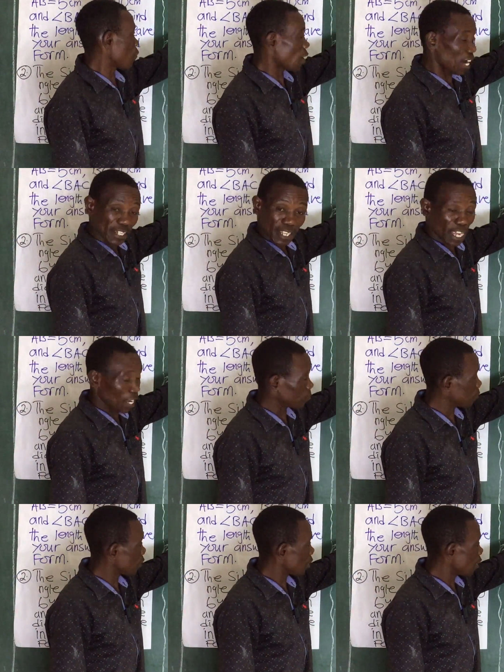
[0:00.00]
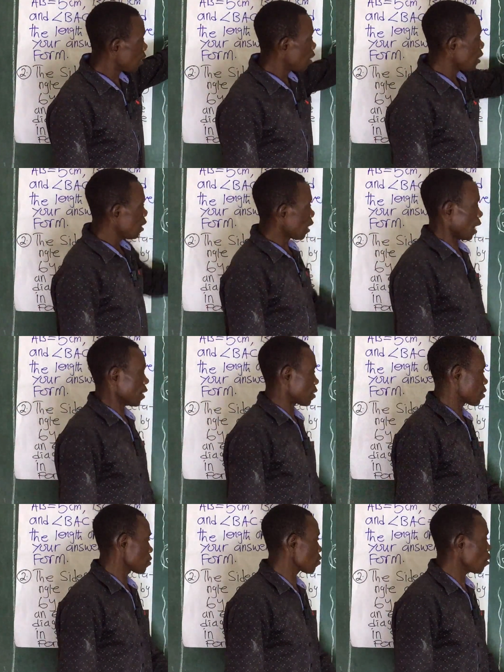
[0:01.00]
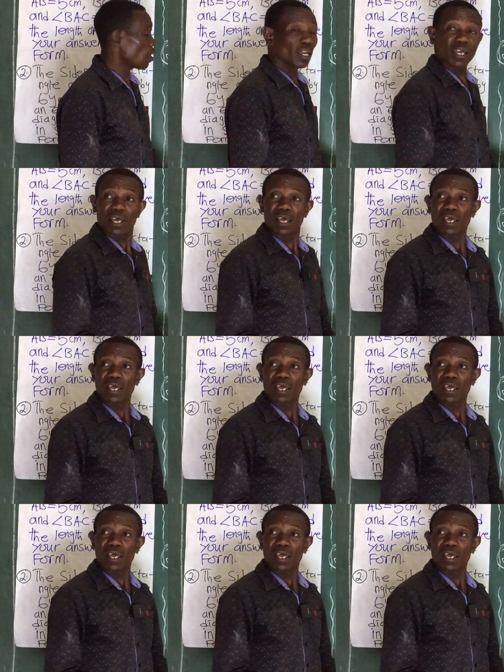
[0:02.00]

have had here. Right. So